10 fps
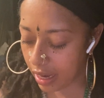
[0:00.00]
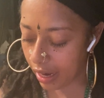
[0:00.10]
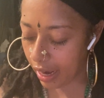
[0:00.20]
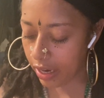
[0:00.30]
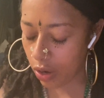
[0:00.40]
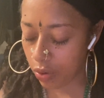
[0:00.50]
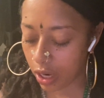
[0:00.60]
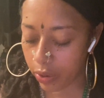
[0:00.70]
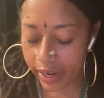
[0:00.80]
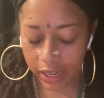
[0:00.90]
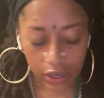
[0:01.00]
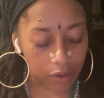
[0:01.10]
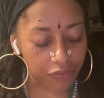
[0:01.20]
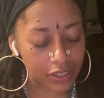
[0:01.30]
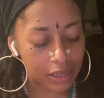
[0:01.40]
I don't know, you know,
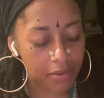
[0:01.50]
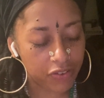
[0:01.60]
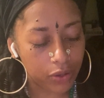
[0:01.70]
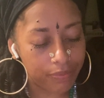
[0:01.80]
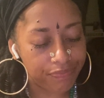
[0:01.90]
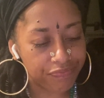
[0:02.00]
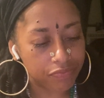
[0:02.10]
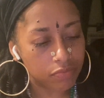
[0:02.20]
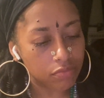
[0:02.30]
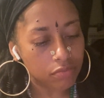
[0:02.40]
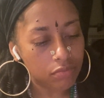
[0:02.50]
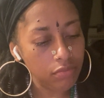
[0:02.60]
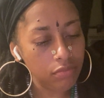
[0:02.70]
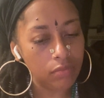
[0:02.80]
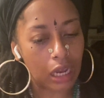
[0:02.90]
for some of you,
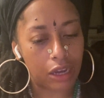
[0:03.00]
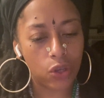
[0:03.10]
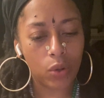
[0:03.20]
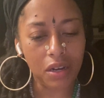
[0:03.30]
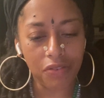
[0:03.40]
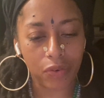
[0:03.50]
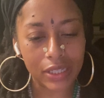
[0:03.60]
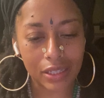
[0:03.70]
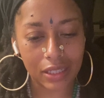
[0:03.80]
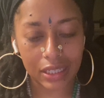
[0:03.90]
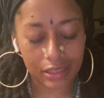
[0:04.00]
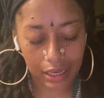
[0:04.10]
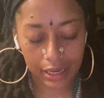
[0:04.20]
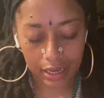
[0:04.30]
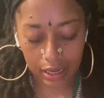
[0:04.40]
you could have recently
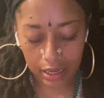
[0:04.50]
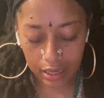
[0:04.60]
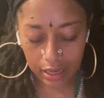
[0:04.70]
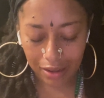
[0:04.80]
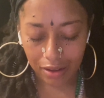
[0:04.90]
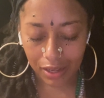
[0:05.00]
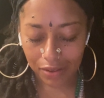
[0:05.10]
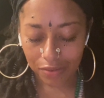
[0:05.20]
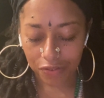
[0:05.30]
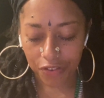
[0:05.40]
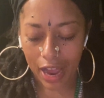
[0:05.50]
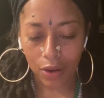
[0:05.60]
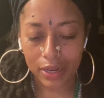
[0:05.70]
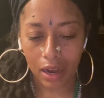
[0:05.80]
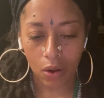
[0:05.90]
like
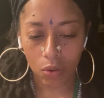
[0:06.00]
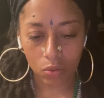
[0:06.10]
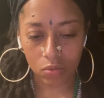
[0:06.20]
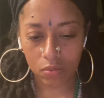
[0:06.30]
found out